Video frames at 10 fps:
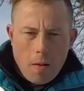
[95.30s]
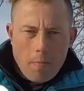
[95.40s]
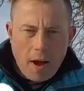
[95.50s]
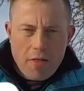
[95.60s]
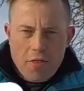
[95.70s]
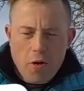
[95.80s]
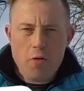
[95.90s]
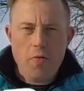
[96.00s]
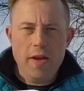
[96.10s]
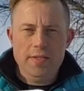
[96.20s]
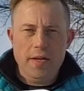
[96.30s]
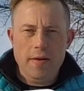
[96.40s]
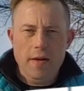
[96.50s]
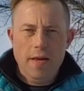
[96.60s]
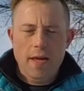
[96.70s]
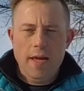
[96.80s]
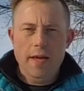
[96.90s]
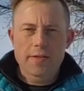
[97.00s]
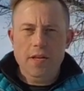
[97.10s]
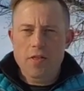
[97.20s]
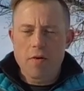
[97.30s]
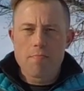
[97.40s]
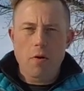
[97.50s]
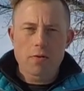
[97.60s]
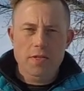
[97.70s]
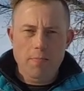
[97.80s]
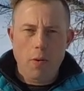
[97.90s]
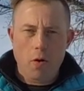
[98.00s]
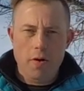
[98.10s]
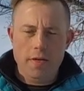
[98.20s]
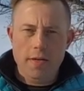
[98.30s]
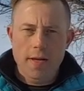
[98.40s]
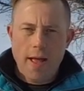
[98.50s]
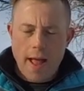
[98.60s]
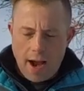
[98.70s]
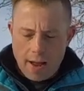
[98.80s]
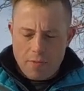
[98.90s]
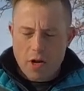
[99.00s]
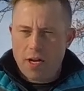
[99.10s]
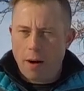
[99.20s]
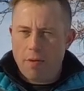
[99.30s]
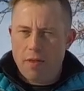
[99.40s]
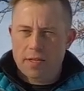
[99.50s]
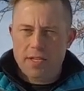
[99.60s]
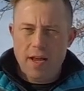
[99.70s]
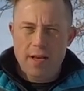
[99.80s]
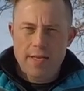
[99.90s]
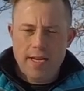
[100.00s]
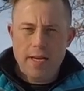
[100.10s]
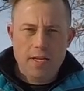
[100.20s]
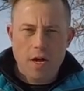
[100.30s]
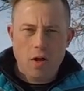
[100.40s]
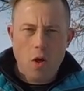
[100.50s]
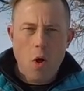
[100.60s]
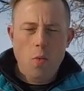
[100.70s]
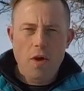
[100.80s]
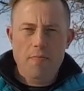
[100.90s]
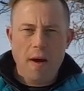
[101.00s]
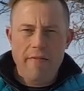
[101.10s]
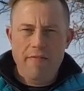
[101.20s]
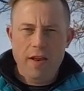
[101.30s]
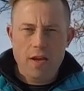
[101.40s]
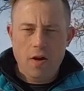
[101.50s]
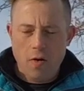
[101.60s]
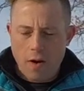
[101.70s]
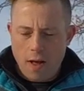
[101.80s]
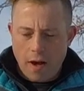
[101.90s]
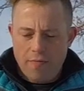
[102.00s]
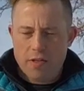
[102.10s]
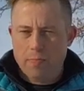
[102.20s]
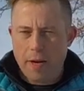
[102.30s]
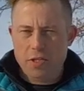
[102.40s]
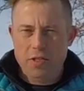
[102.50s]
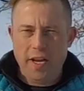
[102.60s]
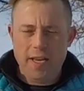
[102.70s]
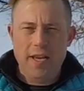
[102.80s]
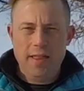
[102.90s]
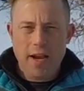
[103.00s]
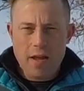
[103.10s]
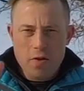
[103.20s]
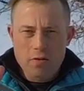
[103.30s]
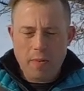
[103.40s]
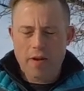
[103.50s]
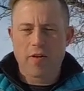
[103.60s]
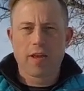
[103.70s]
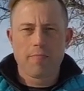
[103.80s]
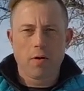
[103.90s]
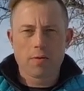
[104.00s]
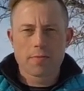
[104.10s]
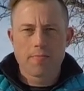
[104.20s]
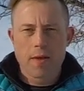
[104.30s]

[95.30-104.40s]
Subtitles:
my third reason is the most important, and I am going to cover this in detail with my video of the special technique that I use my trekking poles.